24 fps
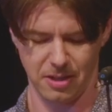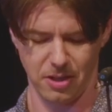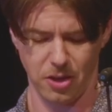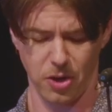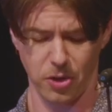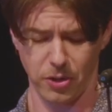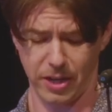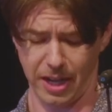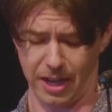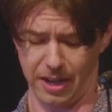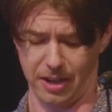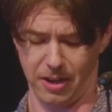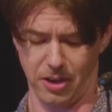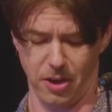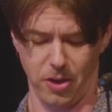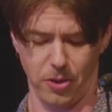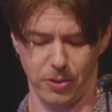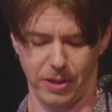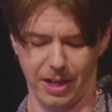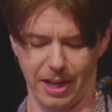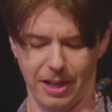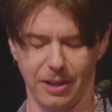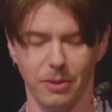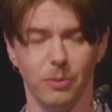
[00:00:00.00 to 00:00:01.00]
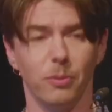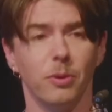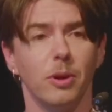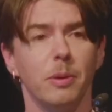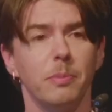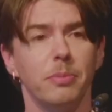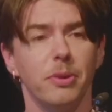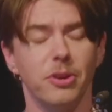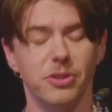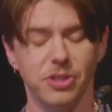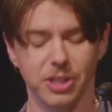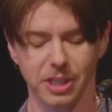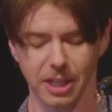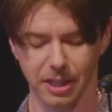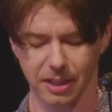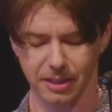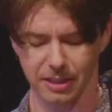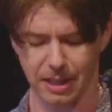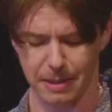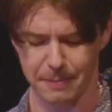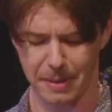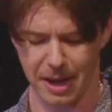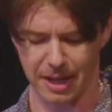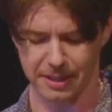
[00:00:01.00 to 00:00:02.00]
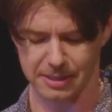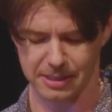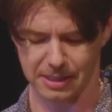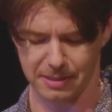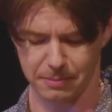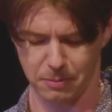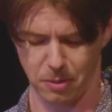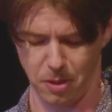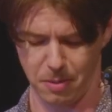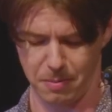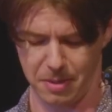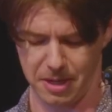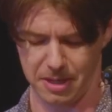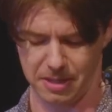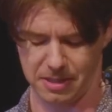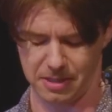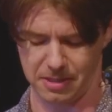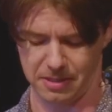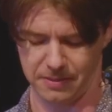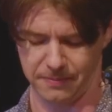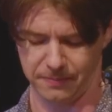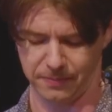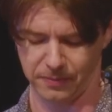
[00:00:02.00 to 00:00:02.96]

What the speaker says: Okay, we're approaching a climactic moment.